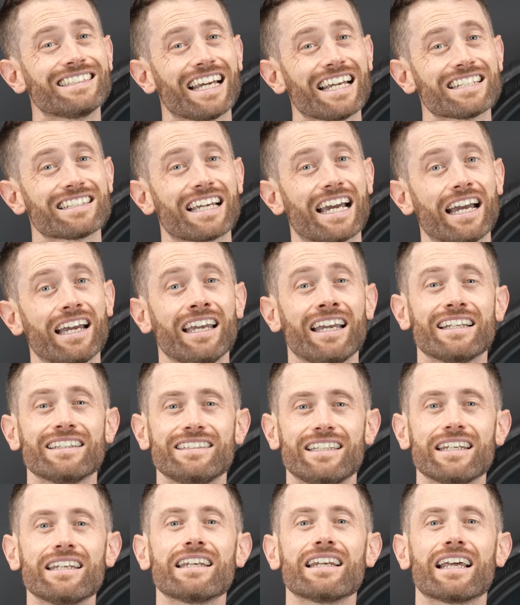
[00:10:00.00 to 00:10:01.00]
tests at
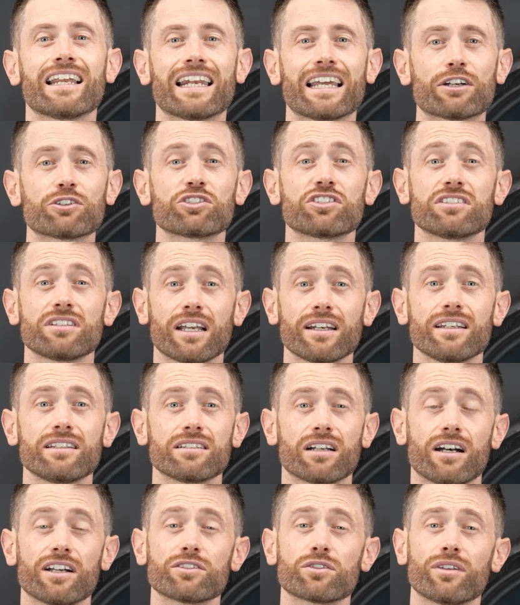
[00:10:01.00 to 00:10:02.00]
didn't allow studded
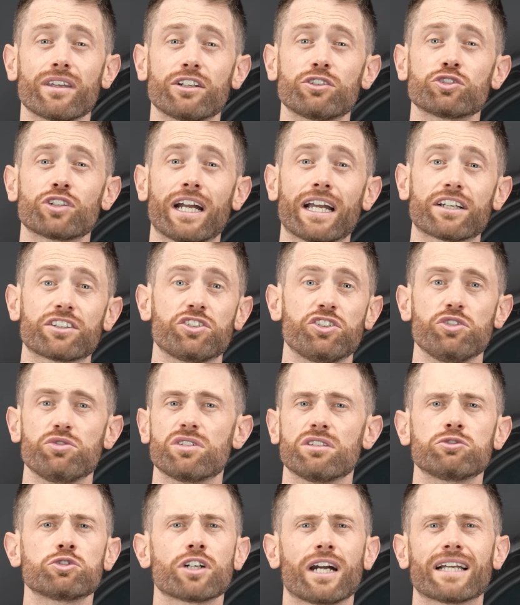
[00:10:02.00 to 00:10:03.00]
tyres on the tracks due
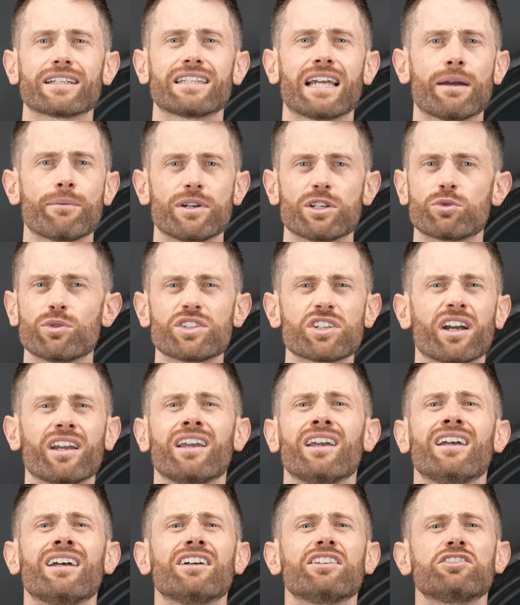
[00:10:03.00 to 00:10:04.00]
to track damage, which I
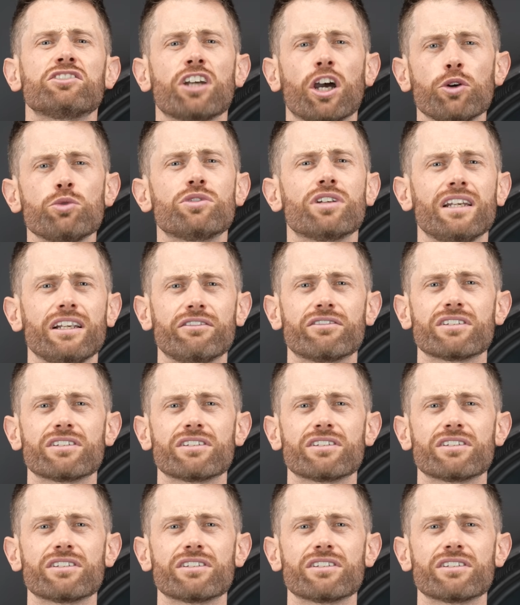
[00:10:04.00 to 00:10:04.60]
totally